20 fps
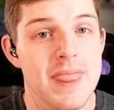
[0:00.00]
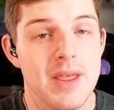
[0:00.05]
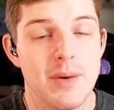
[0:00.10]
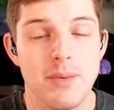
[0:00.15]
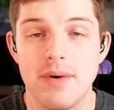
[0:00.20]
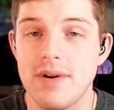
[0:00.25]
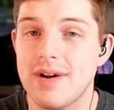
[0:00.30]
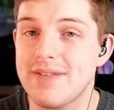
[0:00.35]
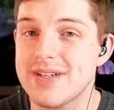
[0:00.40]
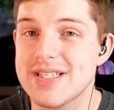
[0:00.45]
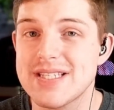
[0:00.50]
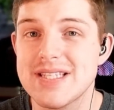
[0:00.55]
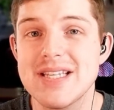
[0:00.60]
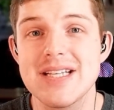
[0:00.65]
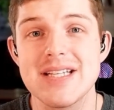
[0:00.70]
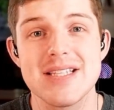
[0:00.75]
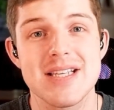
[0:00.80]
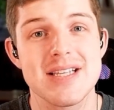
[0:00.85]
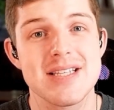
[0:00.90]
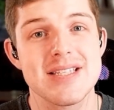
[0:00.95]
We would have a
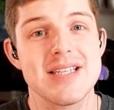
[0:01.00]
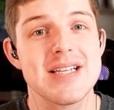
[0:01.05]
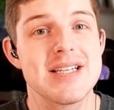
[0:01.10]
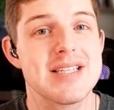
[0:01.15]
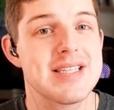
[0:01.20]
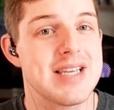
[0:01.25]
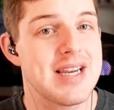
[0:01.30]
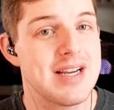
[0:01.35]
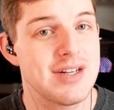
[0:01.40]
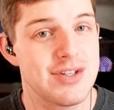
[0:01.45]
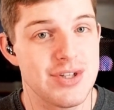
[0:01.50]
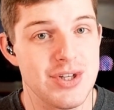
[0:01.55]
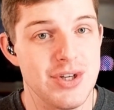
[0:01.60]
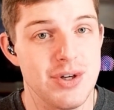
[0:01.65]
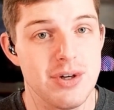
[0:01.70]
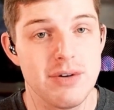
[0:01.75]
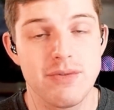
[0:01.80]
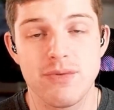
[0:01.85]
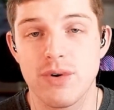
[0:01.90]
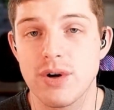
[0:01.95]
6, 6, and a
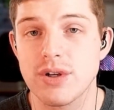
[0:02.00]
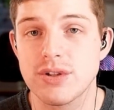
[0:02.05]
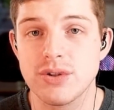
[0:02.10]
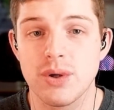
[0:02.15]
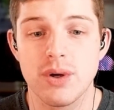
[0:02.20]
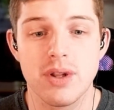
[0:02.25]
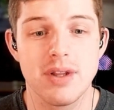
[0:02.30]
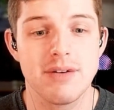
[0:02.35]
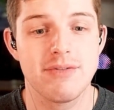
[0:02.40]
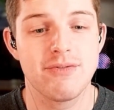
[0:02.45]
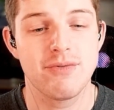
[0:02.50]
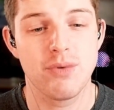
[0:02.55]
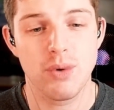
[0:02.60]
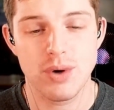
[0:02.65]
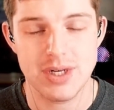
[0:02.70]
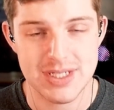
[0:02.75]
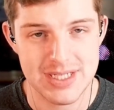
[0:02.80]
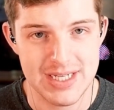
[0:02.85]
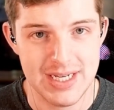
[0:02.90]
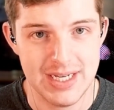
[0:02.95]
2 for a total of
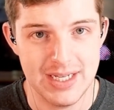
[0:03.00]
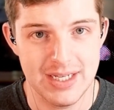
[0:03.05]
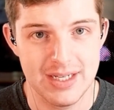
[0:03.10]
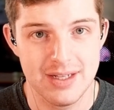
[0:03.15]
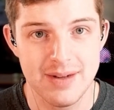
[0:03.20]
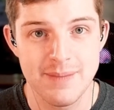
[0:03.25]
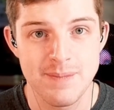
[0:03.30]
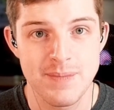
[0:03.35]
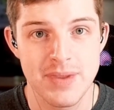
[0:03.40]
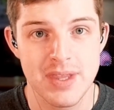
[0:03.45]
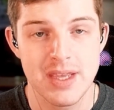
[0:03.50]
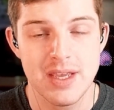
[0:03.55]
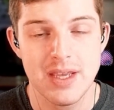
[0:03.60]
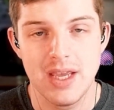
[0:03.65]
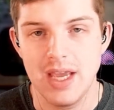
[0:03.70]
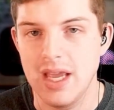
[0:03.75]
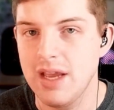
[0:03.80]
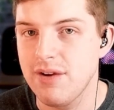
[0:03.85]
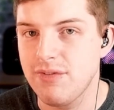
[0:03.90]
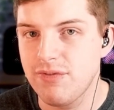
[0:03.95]
14.
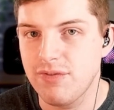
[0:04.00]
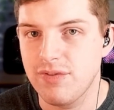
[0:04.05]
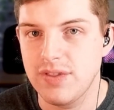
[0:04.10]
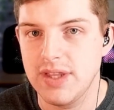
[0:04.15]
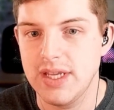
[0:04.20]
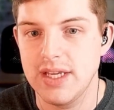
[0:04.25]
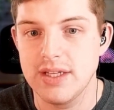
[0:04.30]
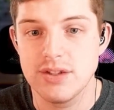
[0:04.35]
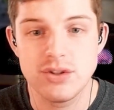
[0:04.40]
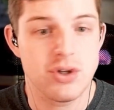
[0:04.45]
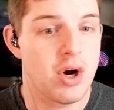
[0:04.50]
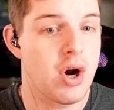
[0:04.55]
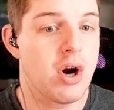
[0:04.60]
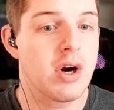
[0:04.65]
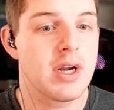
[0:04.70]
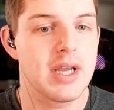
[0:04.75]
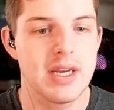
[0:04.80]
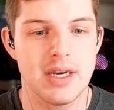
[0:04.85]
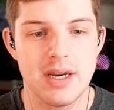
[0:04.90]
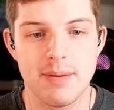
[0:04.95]
If the
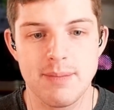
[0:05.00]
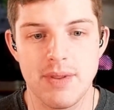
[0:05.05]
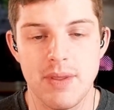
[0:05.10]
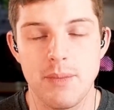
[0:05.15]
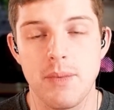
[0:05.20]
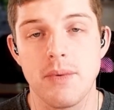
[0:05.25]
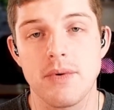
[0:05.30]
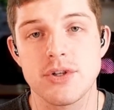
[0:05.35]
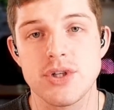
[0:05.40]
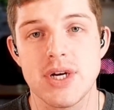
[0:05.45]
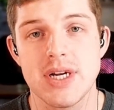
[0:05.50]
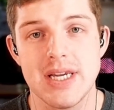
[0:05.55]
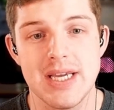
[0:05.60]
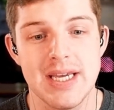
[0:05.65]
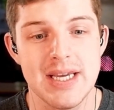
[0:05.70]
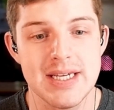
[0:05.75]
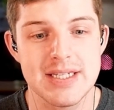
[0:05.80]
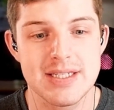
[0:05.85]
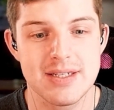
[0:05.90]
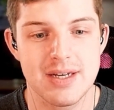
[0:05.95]
target number that we were trying to
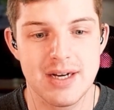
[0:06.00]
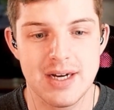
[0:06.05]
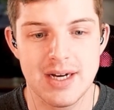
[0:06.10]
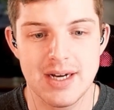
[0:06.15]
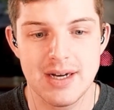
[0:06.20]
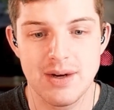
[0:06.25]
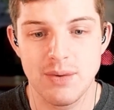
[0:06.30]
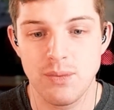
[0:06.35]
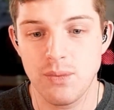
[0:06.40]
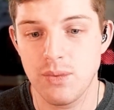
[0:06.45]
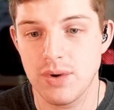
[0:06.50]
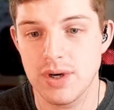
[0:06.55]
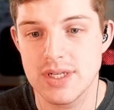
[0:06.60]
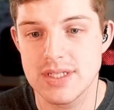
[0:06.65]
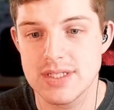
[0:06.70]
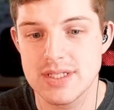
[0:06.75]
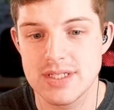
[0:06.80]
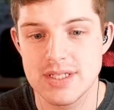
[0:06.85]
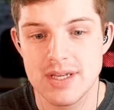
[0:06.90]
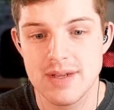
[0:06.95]
hit
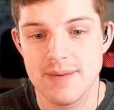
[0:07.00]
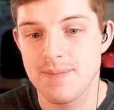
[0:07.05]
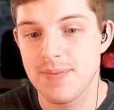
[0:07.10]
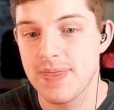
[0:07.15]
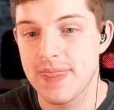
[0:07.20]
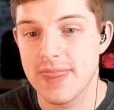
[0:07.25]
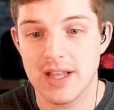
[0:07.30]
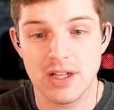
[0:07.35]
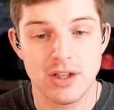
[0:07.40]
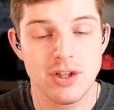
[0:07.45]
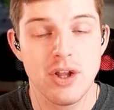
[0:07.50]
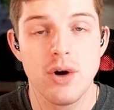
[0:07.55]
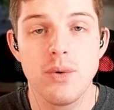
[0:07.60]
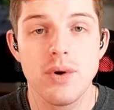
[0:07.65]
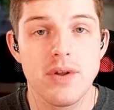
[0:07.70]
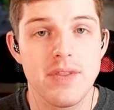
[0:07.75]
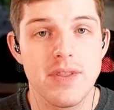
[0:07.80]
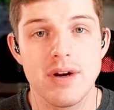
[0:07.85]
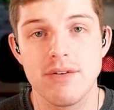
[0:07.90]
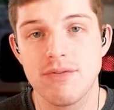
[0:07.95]
was
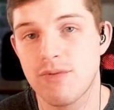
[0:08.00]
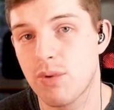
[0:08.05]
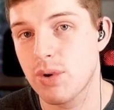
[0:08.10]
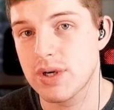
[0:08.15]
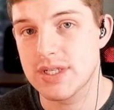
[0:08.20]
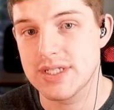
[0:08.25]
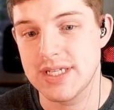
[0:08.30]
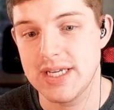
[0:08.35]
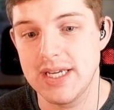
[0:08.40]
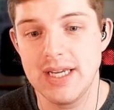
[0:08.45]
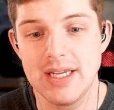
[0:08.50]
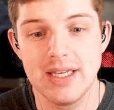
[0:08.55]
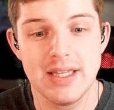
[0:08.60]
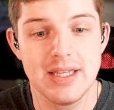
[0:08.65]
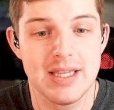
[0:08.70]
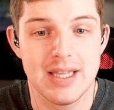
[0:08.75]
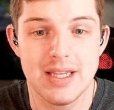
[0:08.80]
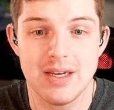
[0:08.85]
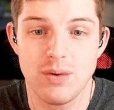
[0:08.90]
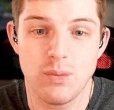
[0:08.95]
lower than a 14,
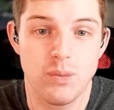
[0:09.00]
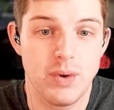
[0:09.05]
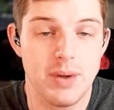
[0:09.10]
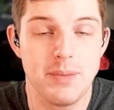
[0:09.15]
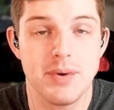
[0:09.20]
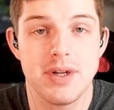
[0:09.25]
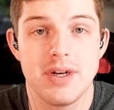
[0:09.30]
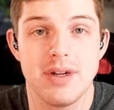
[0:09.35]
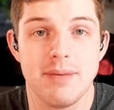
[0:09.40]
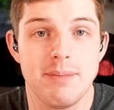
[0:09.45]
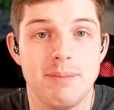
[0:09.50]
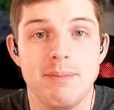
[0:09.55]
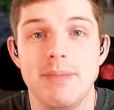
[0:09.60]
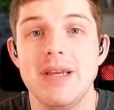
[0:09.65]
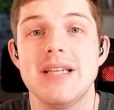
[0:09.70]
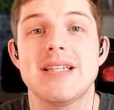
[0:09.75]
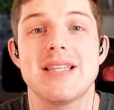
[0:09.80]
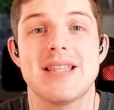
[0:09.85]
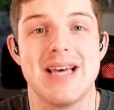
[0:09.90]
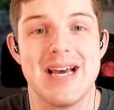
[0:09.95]
then we would
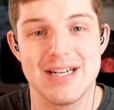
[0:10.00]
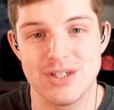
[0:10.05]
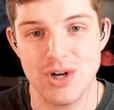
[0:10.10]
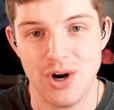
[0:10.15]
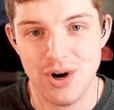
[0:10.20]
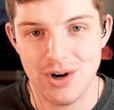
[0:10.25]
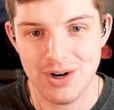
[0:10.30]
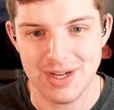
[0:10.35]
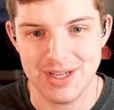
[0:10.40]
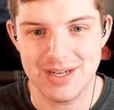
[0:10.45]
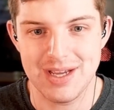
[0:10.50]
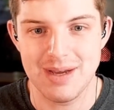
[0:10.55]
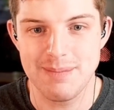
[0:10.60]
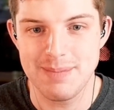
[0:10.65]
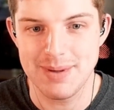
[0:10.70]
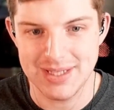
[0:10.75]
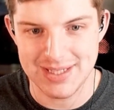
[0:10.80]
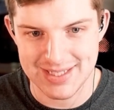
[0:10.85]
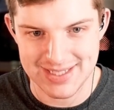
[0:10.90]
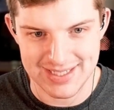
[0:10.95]
meet that target
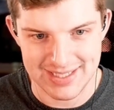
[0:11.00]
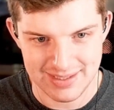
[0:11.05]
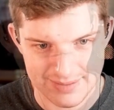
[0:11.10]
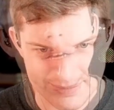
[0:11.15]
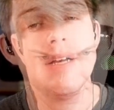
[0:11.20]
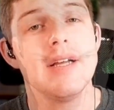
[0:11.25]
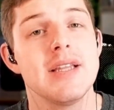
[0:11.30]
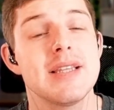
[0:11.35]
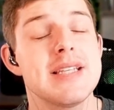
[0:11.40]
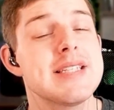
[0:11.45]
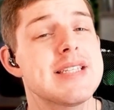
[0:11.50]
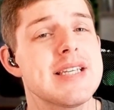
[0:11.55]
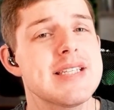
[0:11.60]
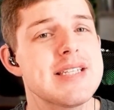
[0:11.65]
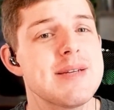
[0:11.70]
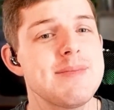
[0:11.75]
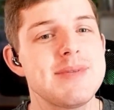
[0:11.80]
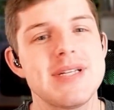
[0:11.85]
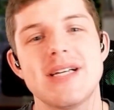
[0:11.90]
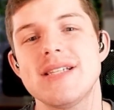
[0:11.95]
ability. The
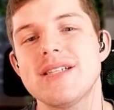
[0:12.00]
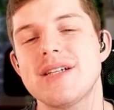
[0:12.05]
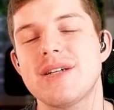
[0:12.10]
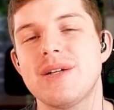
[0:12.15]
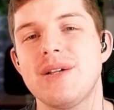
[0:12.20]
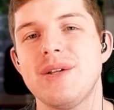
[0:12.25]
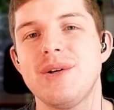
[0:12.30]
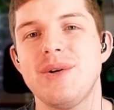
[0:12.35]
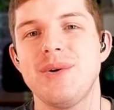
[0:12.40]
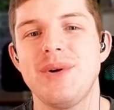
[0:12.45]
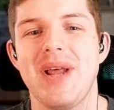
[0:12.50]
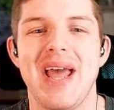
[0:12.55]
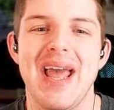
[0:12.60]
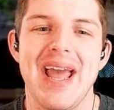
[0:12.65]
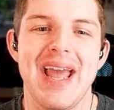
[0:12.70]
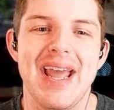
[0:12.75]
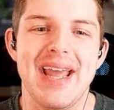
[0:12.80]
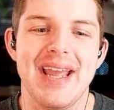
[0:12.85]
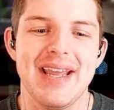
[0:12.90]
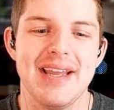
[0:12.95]
system does include
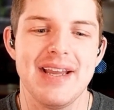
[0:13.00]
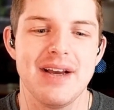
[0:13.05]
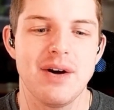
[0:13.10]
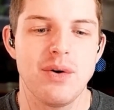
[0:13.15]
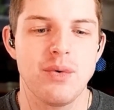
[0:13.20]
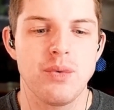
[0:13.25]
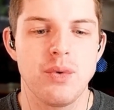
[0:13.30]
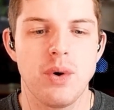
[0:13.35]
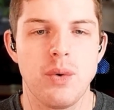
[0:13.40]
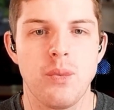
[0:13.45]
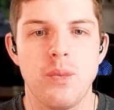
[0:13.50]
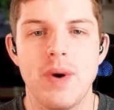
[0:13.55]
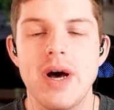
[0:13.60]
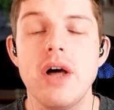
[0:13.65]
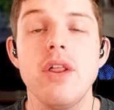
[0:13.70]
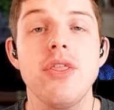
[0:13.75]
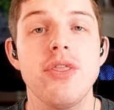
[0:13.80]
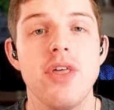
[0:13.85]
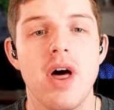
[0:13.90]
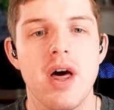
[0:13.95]
a
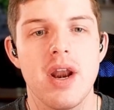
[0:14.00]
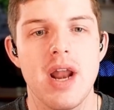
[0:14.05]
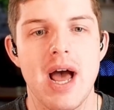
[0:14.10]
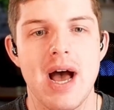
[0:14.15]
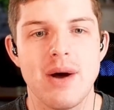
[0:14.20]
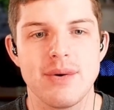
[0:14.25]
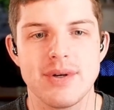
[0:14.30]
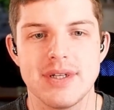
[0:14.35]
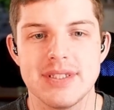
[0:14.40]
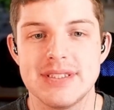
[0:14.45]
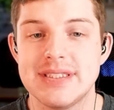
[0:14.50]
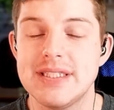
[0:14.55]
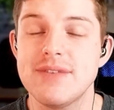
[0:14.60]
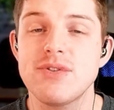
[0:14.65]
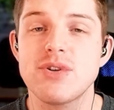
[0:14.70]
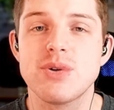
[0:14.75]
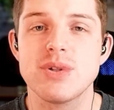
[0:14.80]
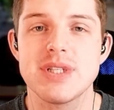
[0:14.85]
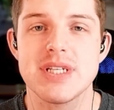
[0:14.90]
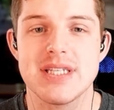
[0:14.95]
well thought out
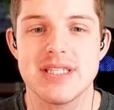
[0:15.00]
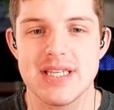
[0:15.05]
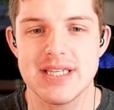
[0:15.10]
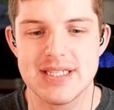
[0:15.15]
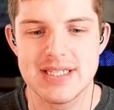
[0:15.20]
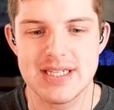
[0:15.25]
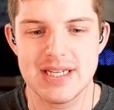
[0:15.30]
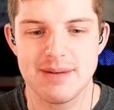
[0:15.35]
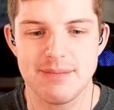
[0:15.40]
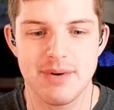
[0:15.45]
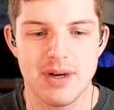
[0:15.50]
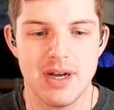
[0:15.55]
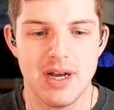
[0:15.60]
difficulty system.